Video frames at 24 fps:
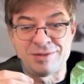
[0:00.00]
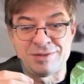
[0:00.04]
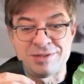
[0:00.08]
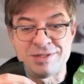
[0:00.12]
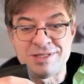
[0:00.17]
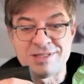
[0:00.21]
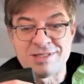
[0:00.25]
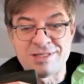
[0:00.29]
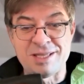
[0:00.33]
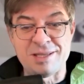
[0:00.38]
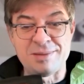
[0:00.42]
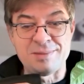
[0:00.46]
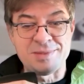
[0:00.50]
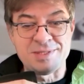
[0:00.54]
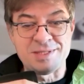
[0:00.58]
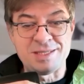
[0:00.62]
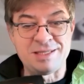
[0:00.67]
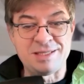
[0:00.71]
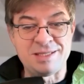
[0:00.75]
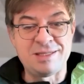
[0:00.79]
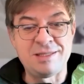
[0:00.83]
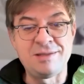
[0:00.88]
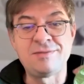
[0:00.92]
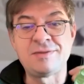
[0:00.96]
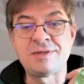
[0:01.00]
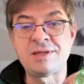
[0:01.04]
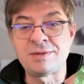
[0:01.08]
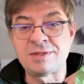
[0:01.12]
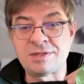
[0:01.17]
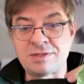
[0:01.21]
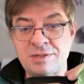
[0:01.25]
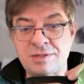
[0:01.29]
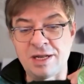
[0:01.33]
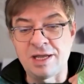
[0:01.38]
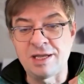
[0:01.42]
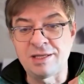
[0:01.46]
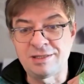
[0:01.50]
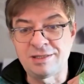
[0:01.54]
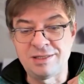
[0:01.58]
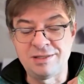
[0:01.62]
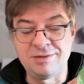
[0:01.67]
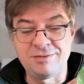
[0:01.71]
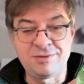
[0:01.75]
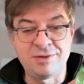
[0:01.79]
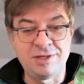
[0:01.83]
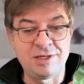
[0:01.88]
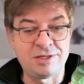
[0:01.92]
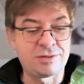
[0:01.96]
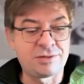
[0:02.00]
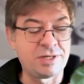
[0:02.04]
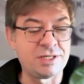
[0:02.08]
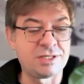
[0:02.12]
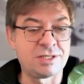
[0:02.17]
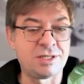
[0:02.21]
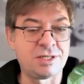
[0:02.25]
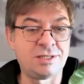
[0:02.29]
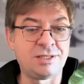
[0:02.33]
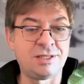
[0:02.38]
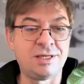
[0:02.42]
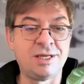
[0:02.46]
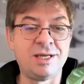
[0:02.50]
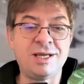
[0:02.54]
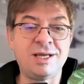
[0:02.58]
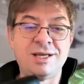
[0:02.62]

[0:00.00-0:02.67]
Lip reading: system is that if there is a light infiltration,